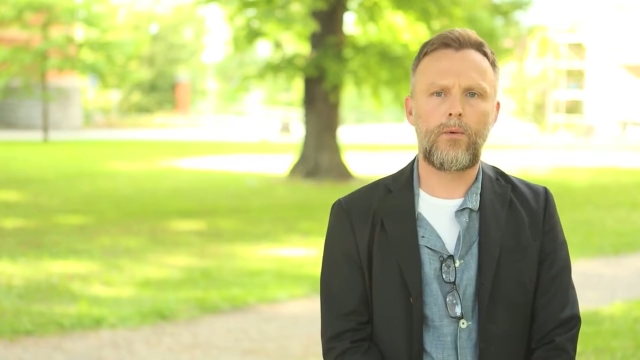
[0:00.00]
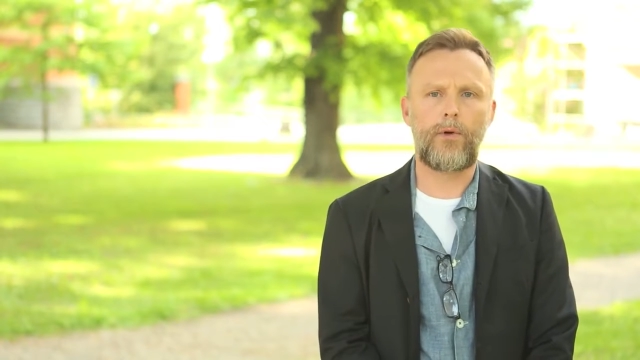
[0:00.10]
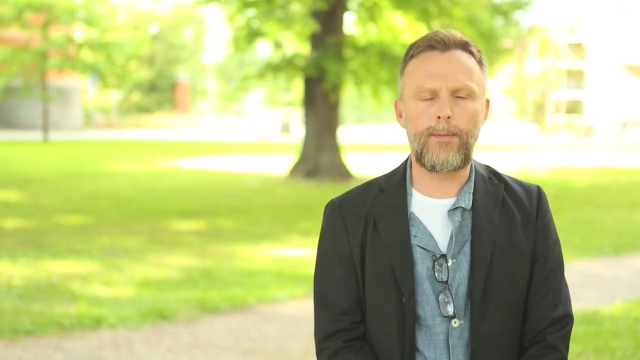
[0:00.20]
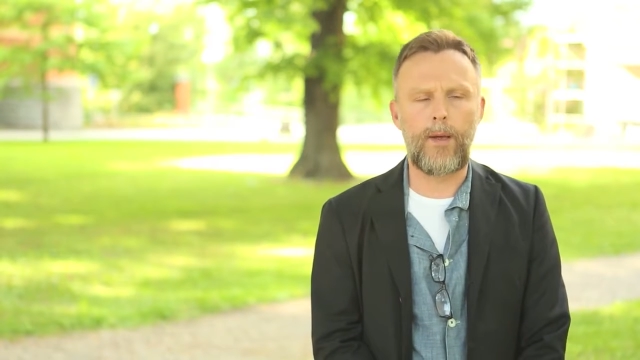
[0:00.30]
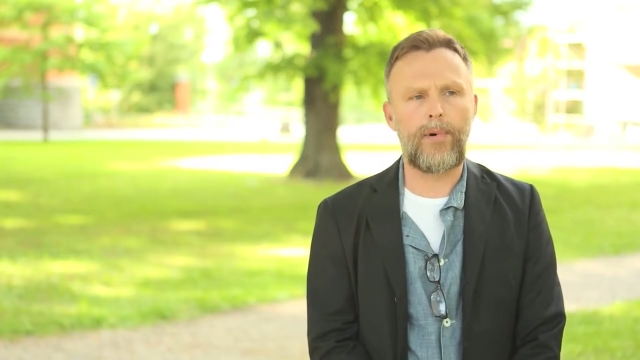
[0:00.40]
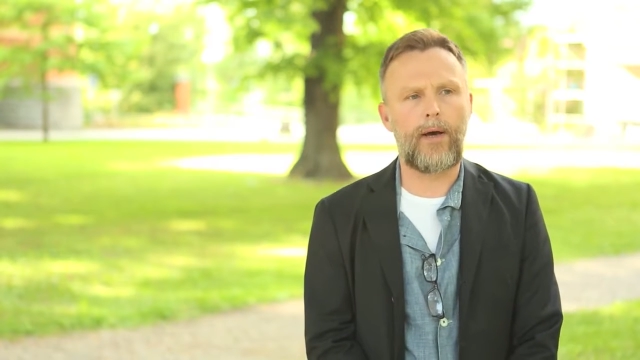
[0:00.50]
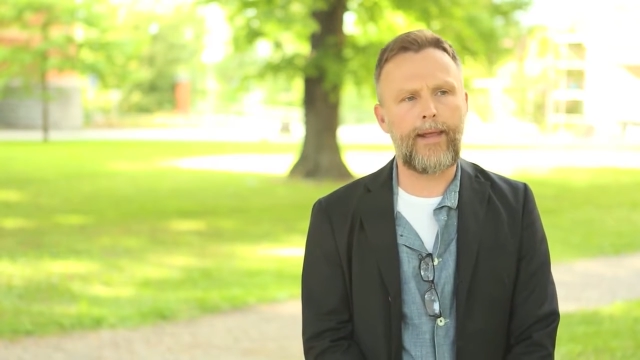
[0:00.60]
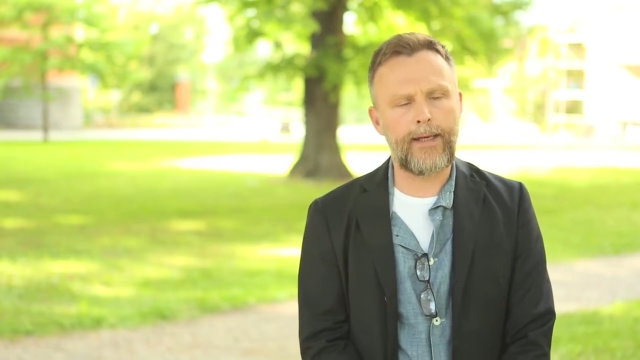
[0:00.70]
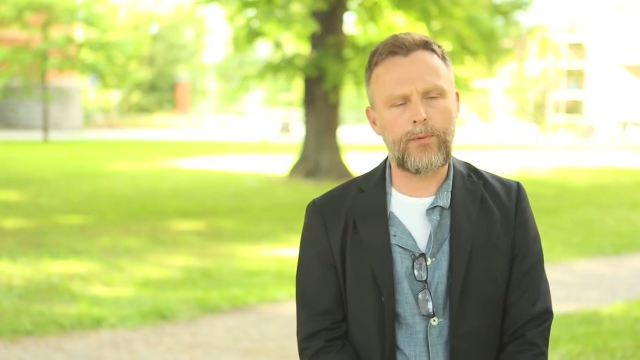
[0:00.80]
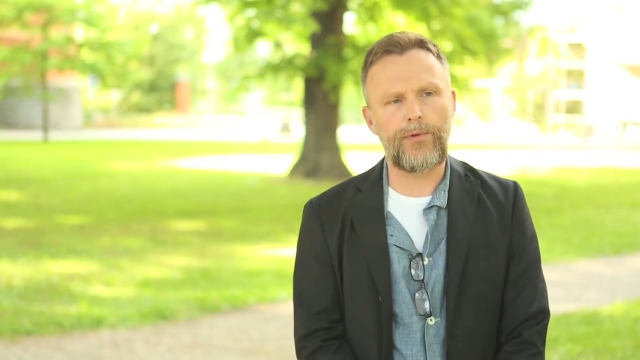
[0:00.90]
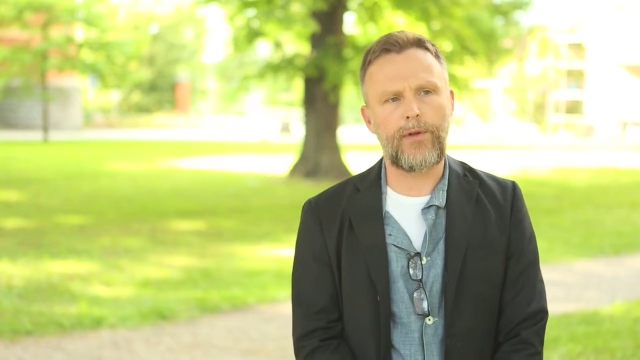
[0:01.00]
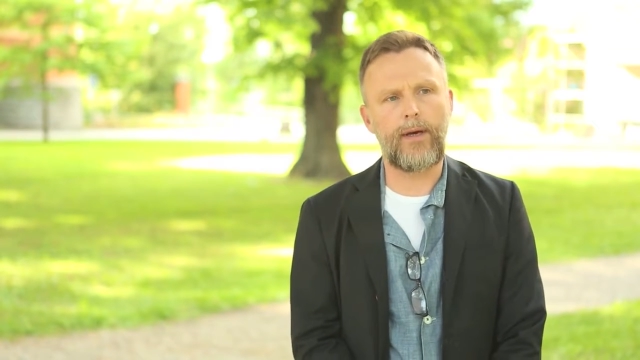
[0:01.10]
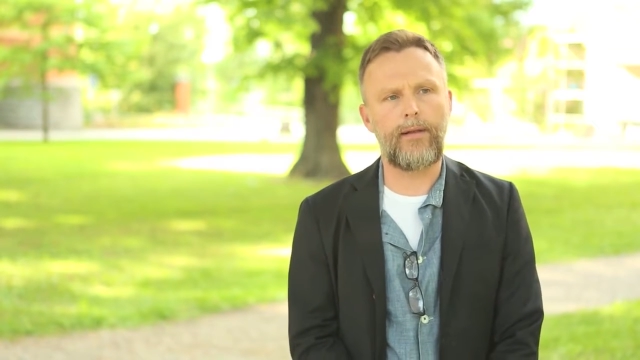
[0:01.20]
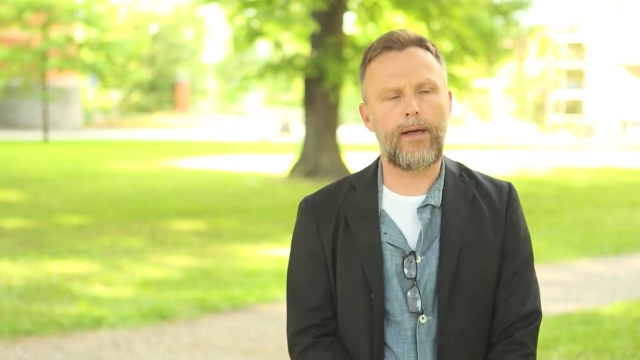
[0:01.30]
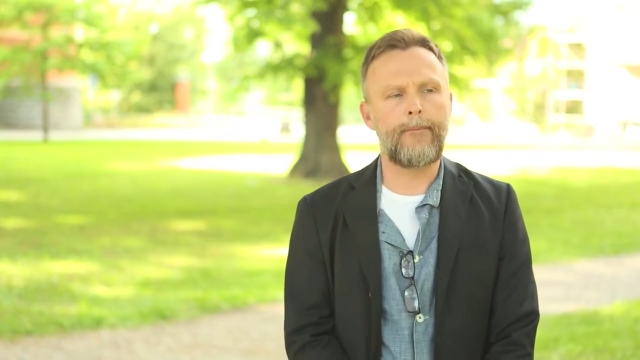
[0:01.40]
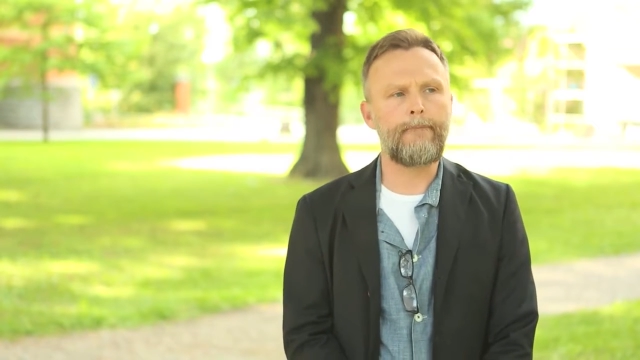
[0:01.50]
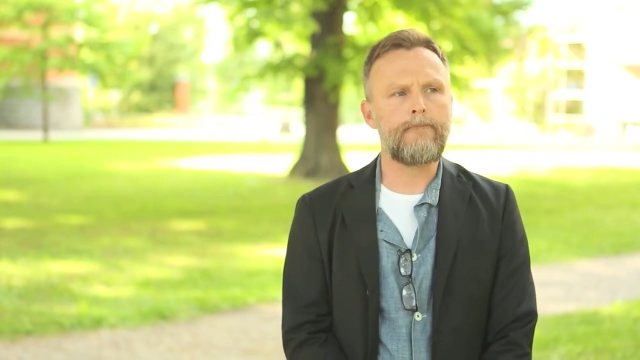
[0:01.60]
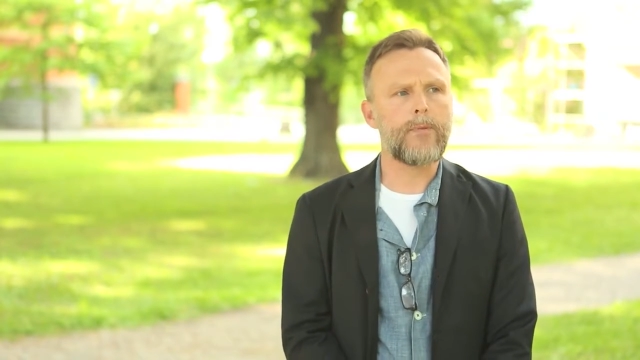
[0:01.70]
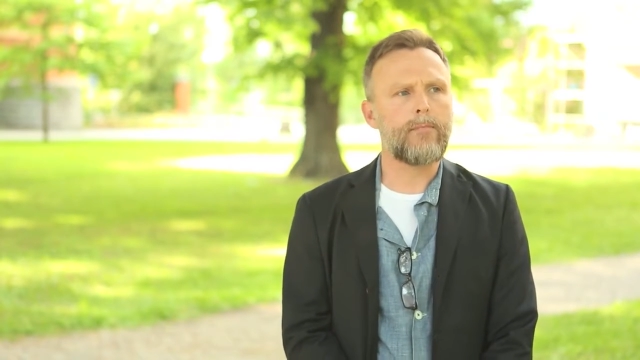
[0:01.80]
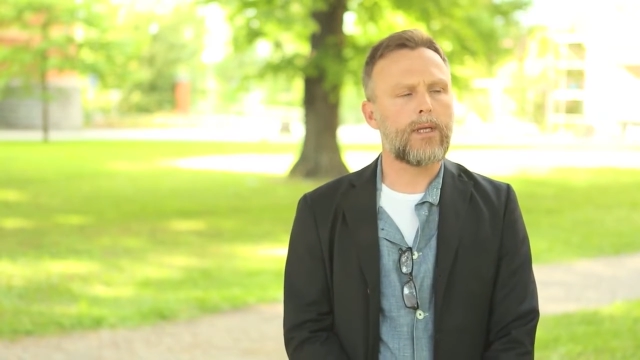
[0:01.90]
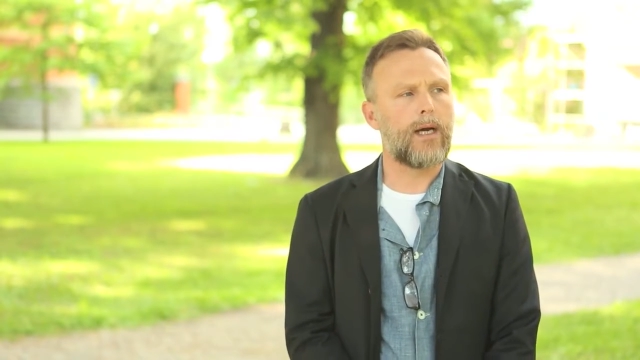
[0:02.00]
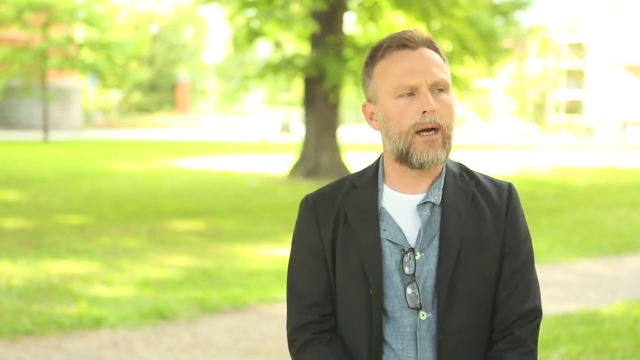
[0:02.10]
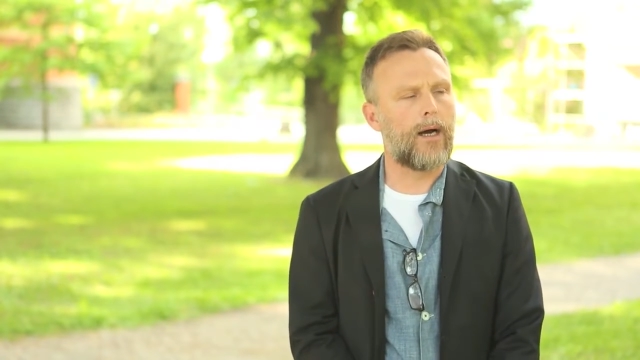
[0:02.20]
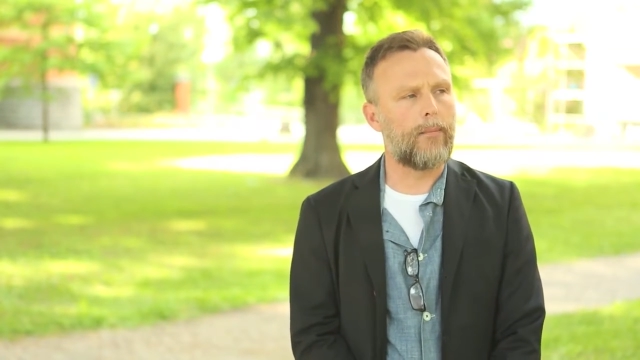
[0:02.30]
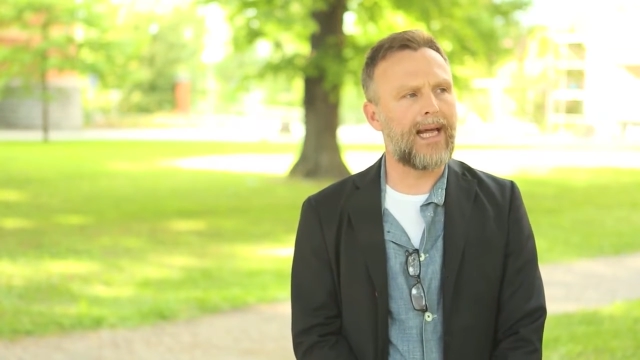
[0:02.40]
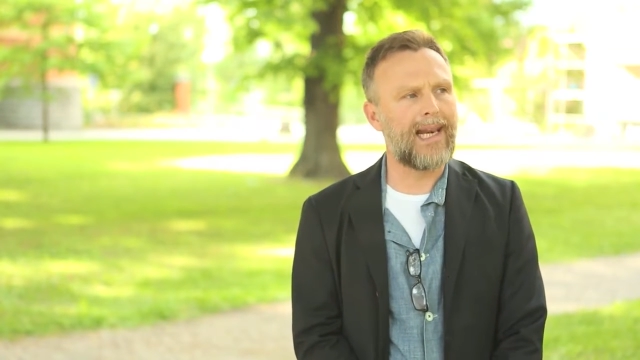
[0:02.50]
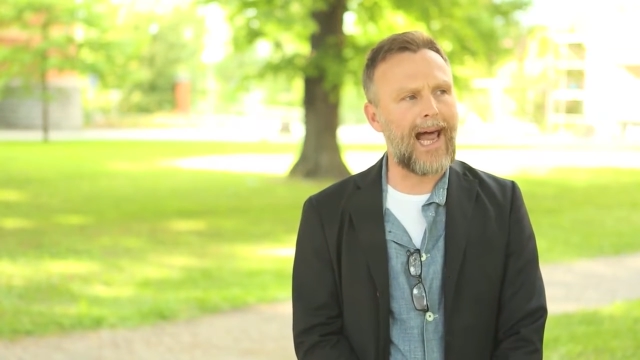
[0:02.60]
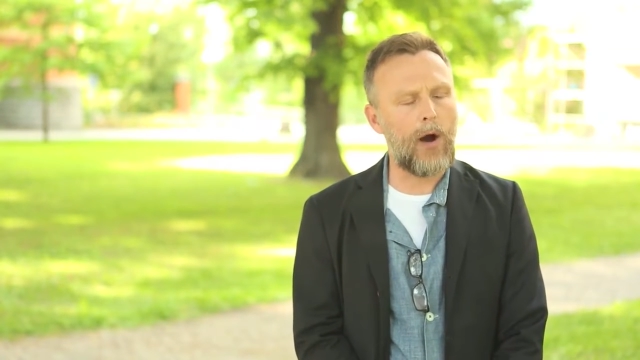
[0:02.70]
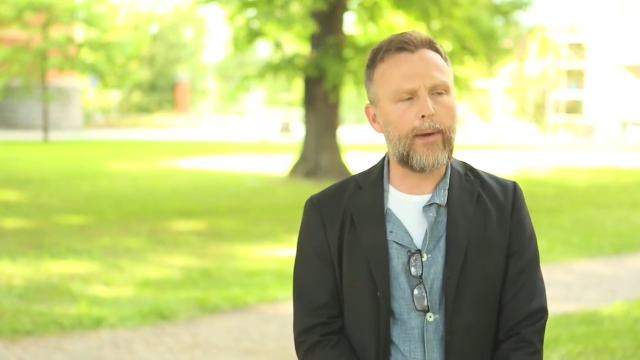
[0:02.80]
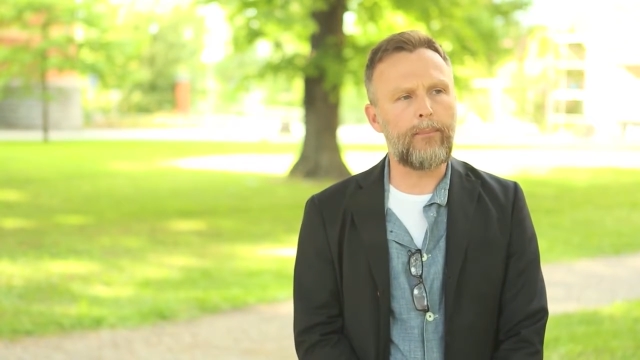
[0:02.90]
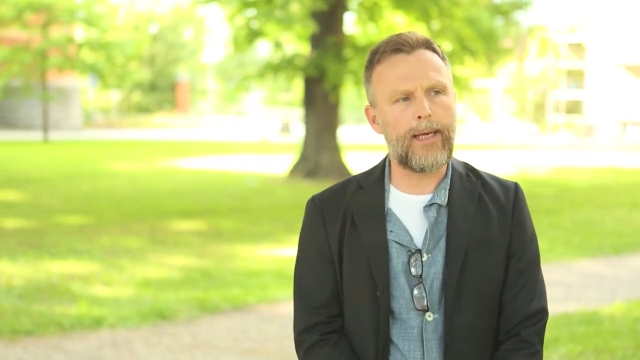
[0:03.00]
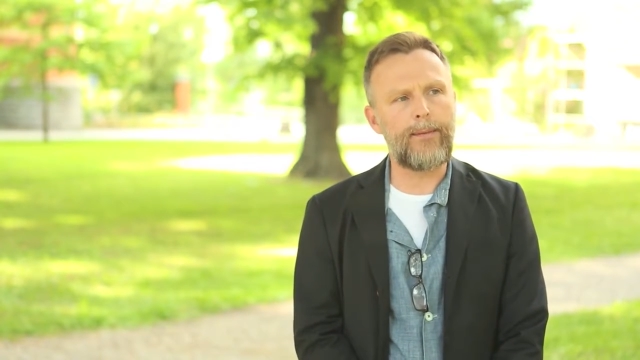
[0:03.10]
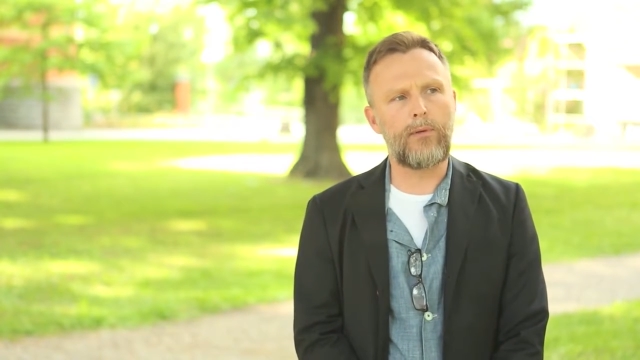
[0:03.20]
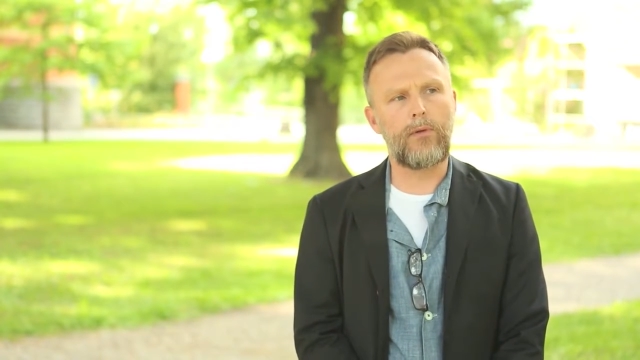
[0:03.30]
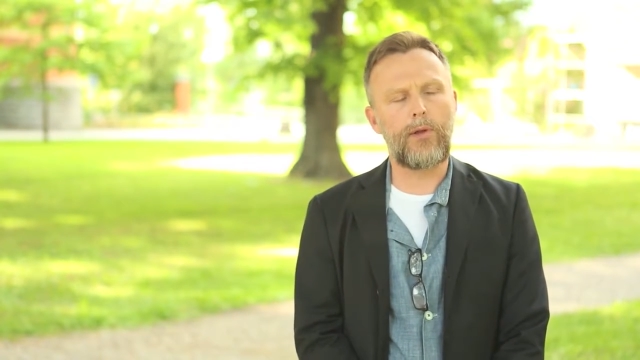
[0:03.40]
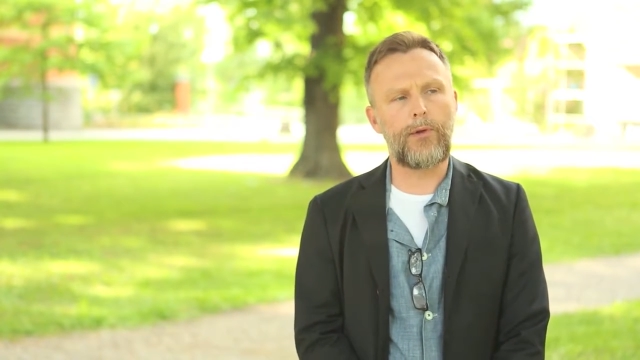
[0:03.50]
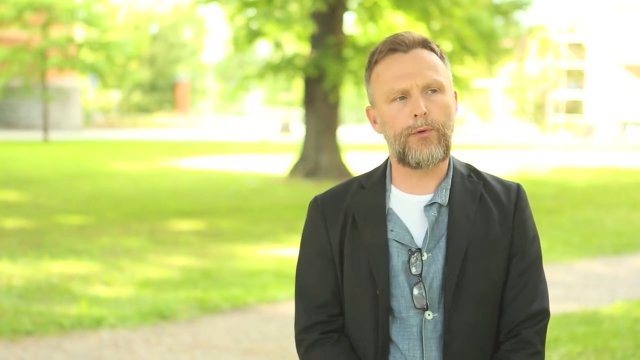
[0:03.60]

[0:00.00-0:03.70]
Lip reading: What he meant by that was either allowing people